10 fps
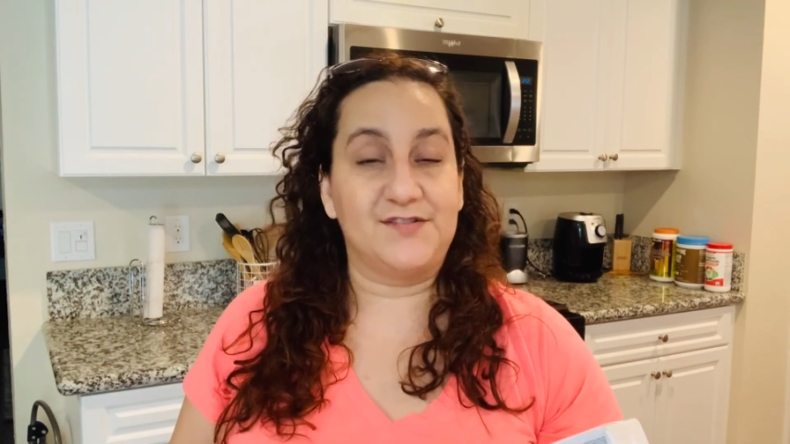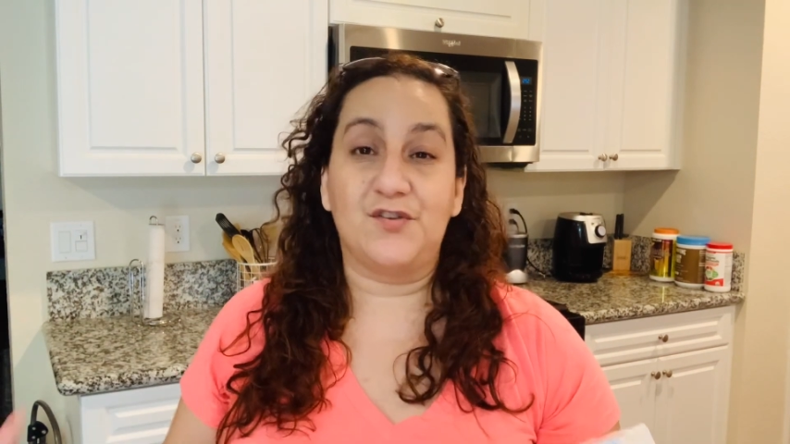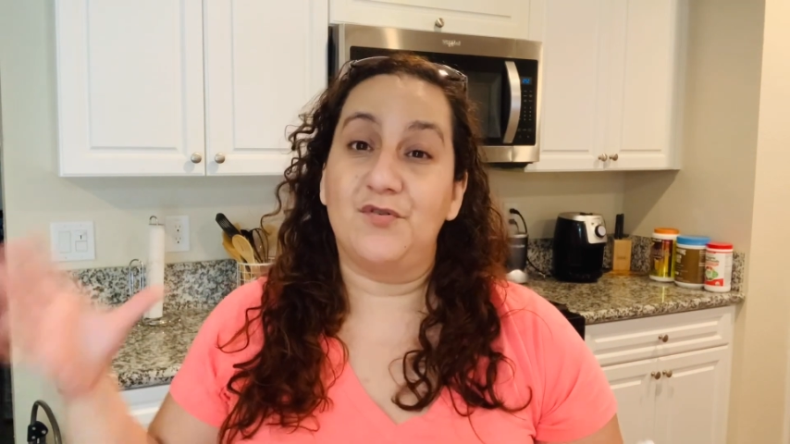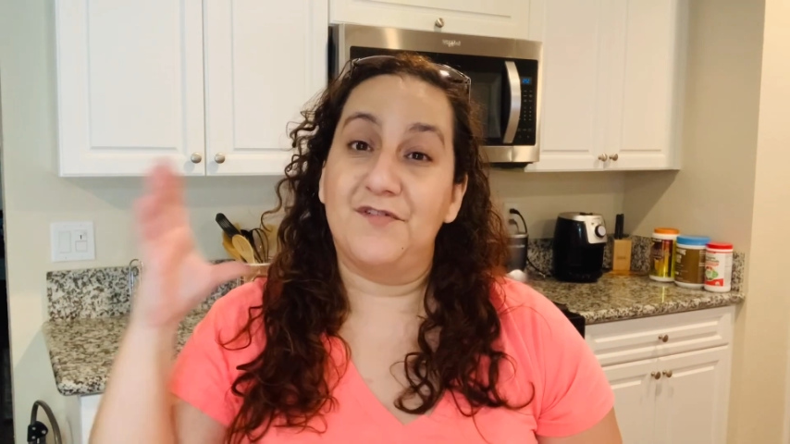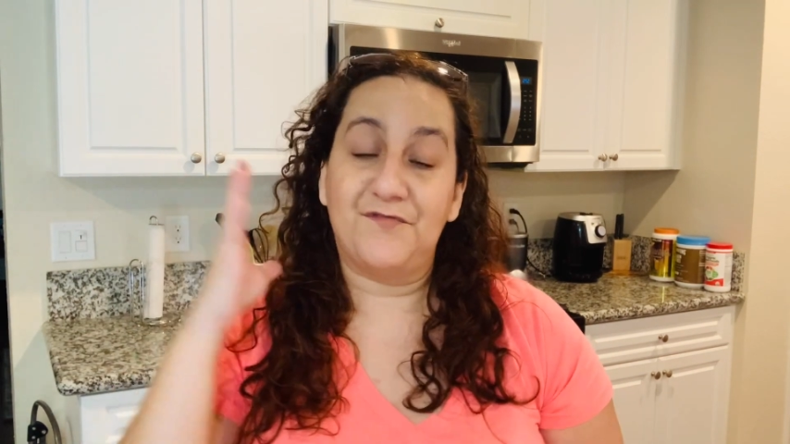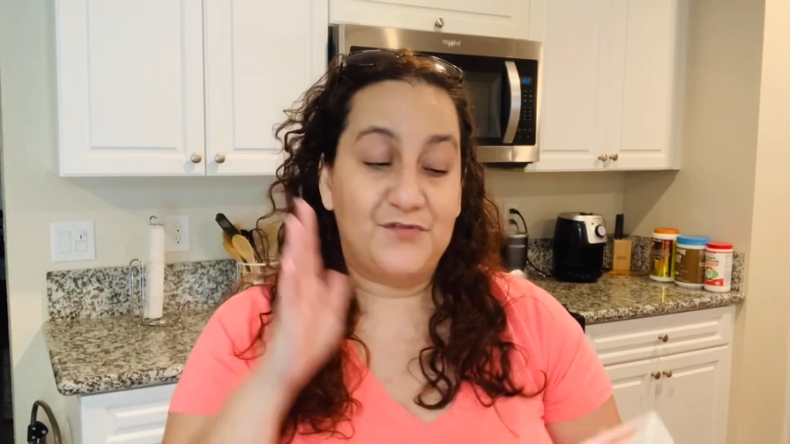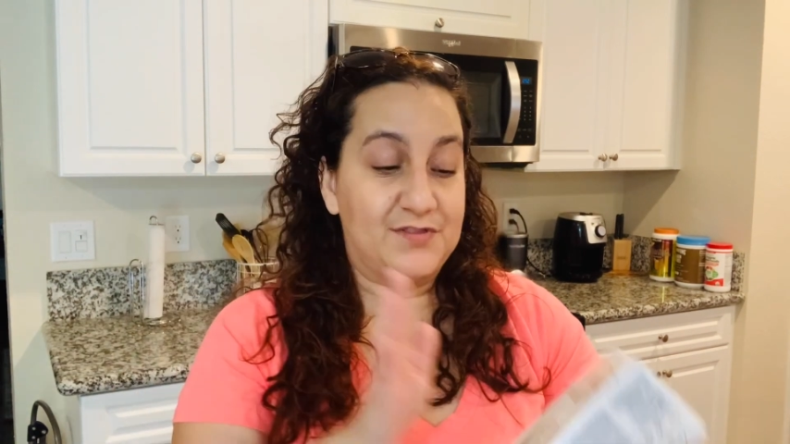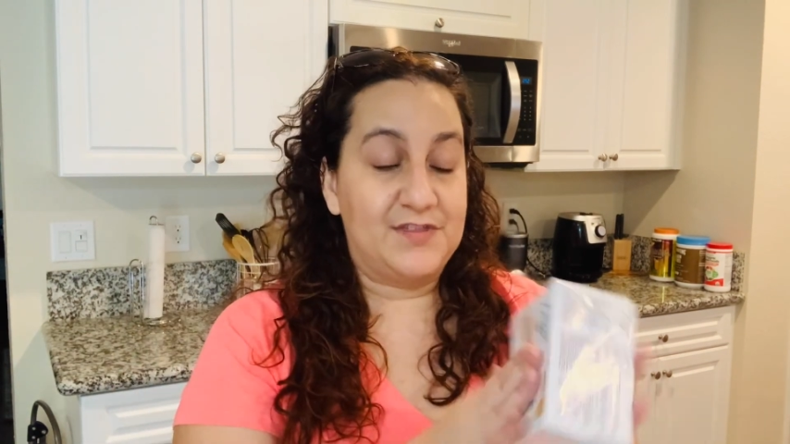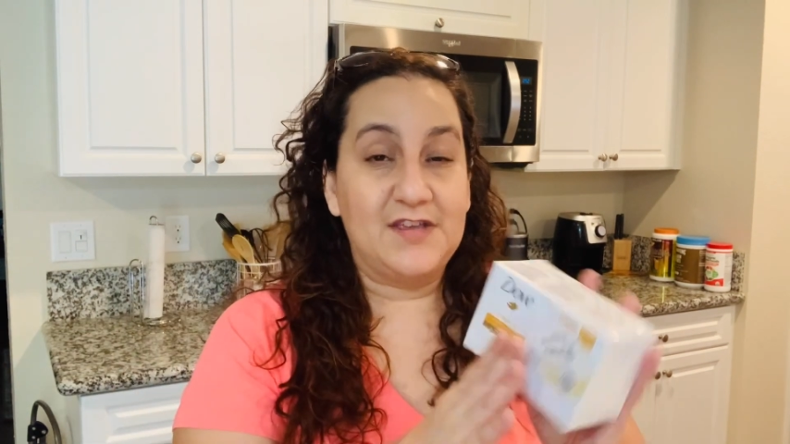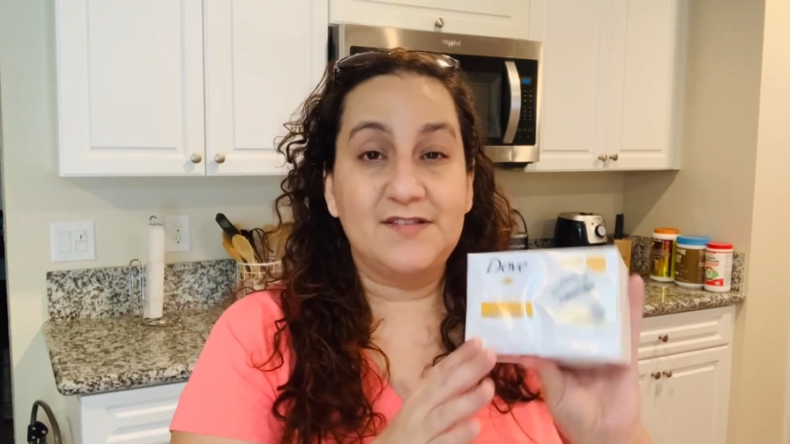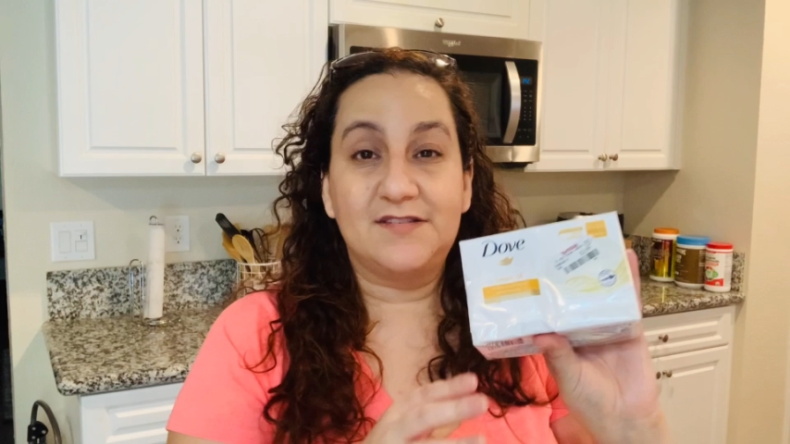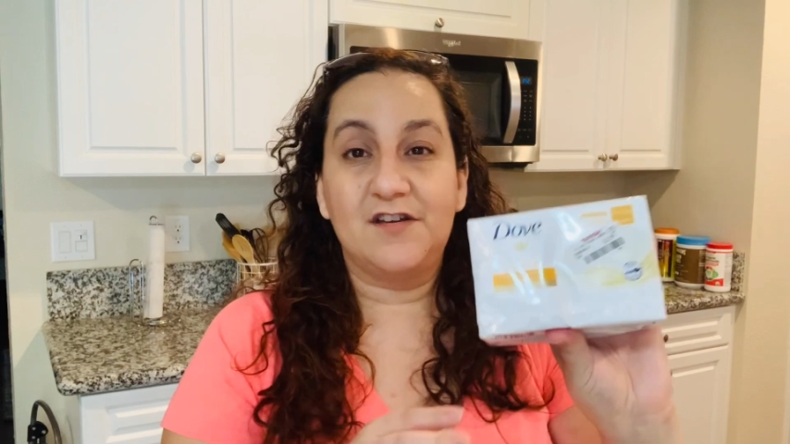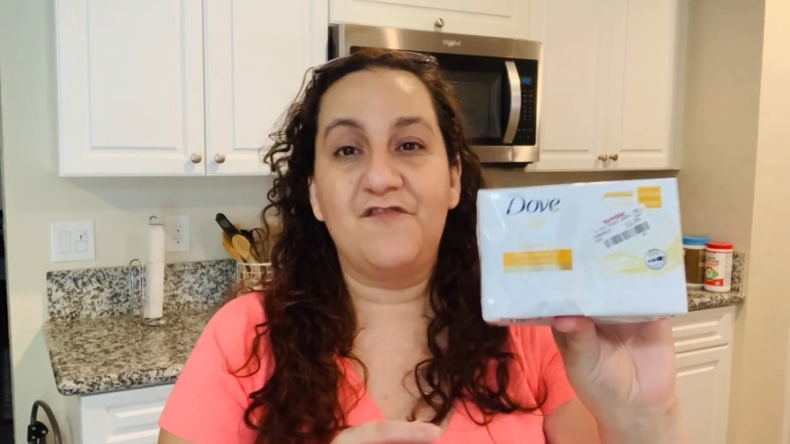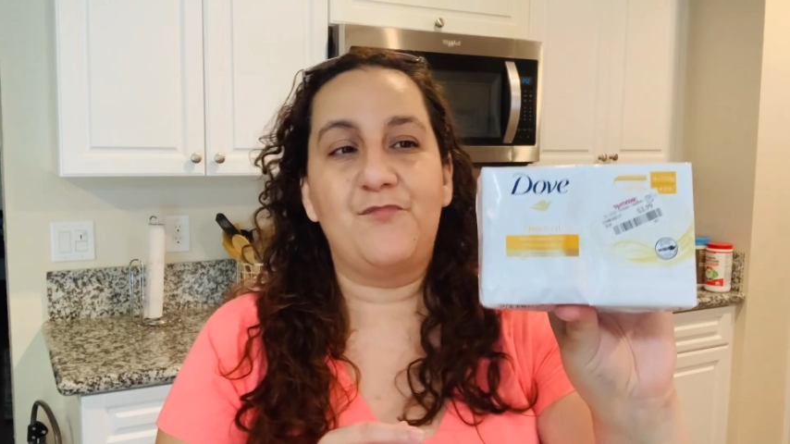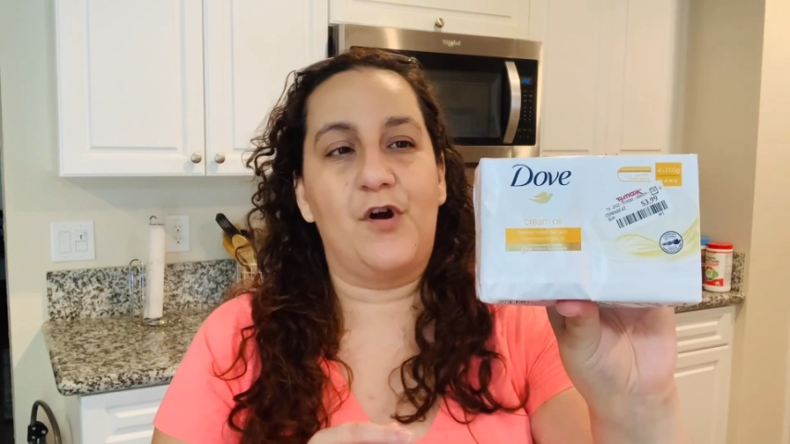So if these
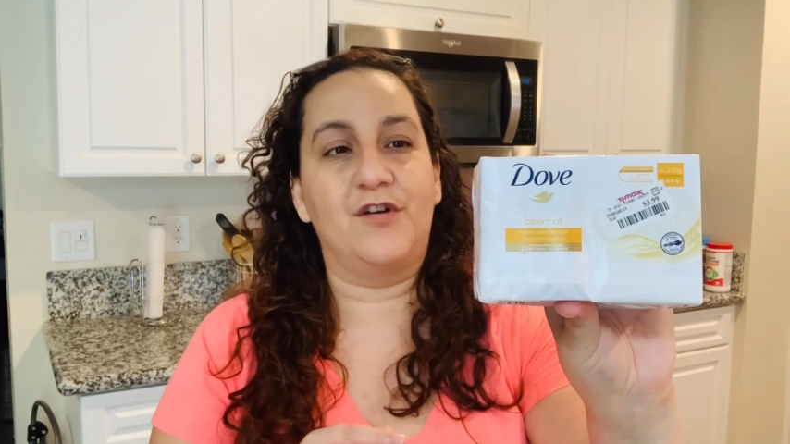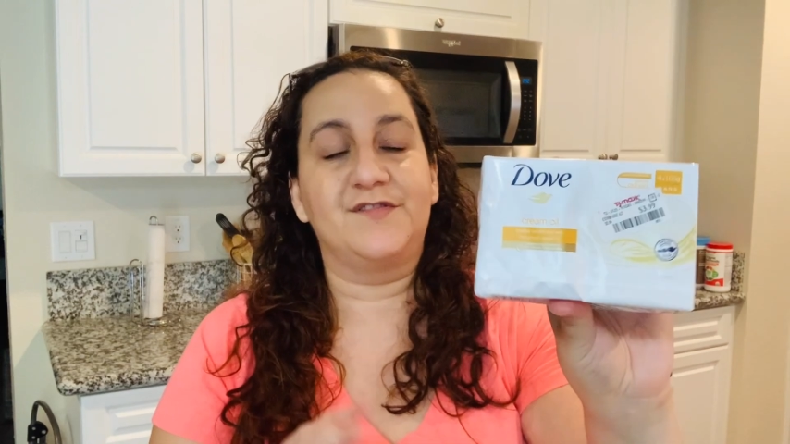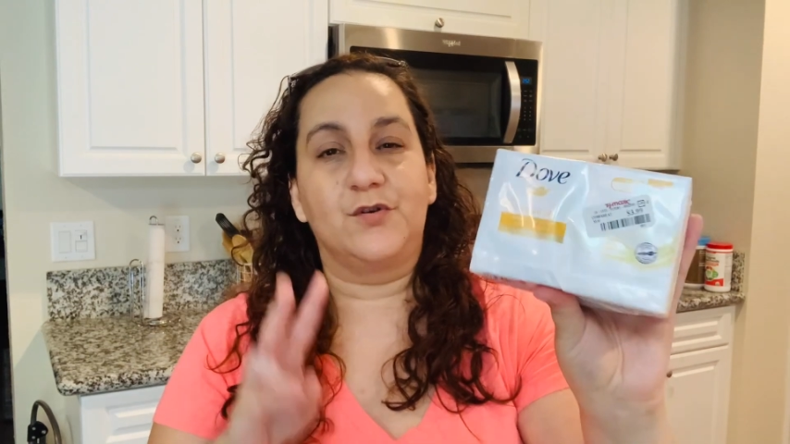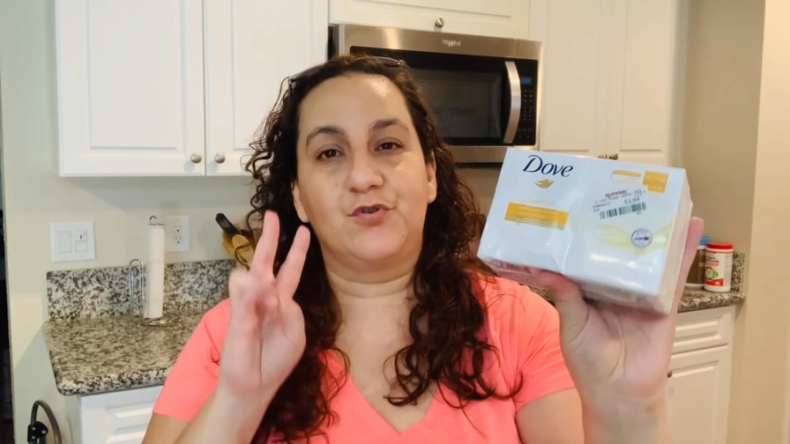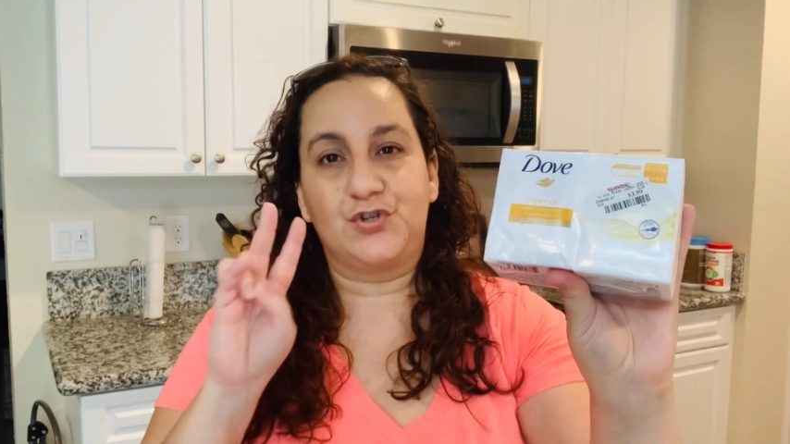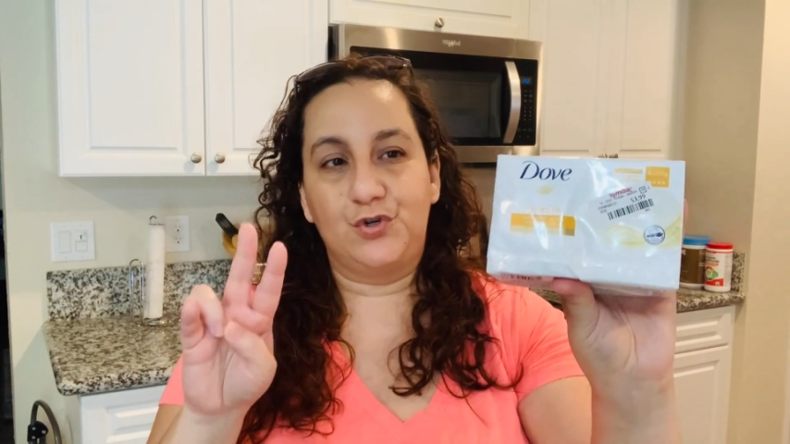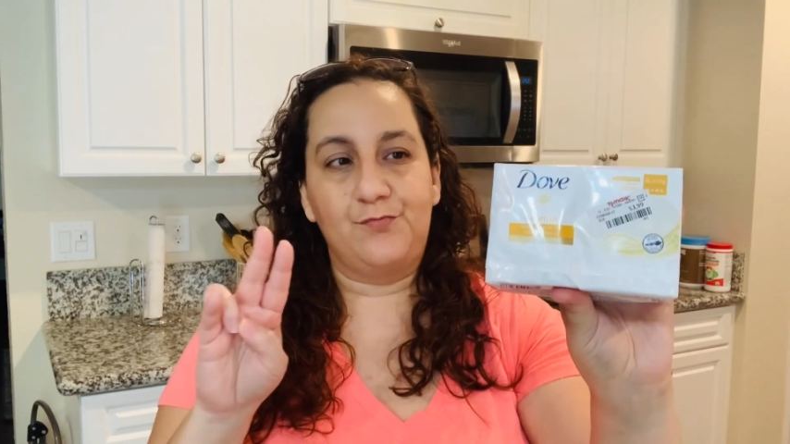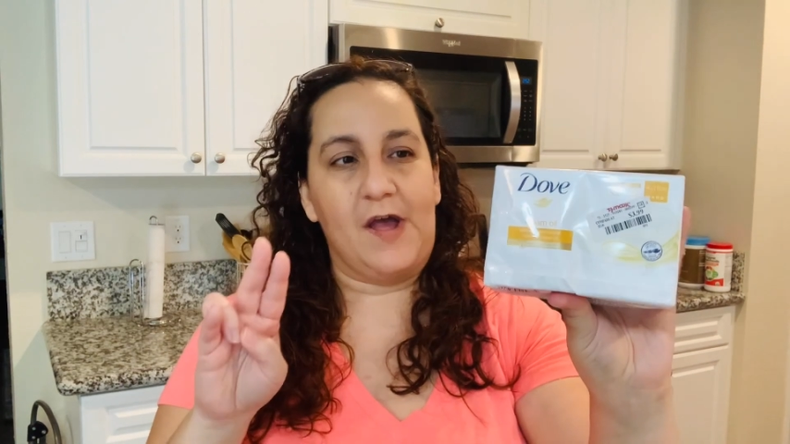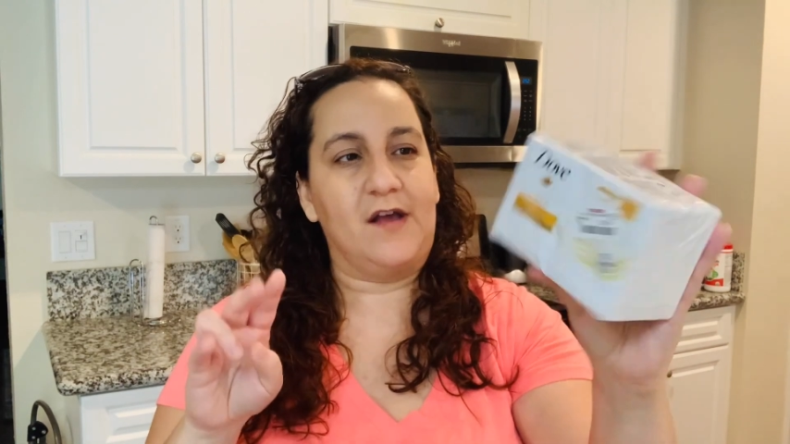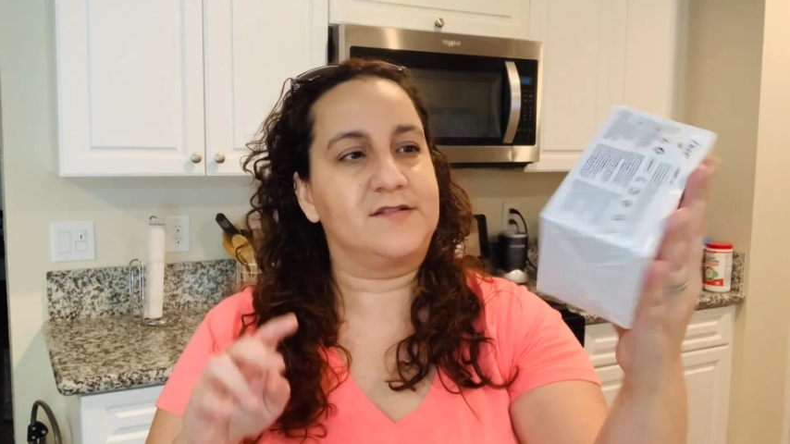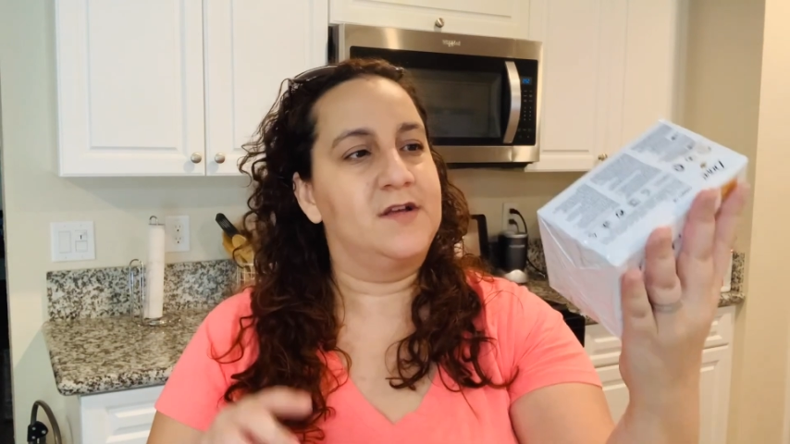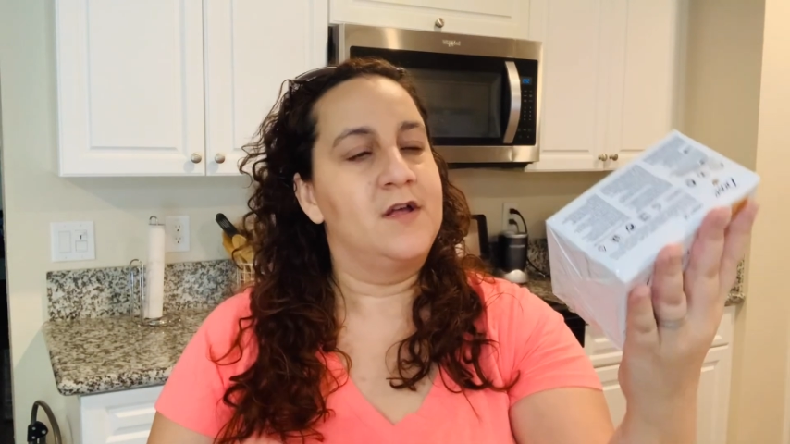Dove bars, there were 2 packs,